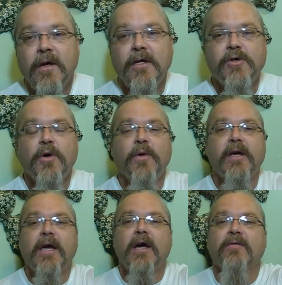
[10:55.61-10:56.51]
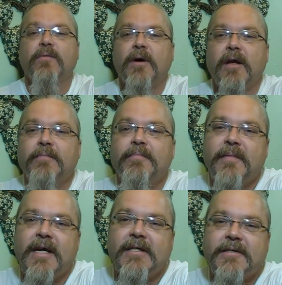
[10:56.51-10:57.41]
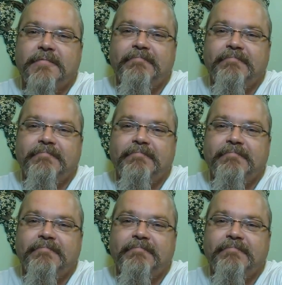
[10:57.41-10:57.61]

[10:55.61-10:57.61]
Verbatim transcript: Enjoy what you can, everybody. Thanks.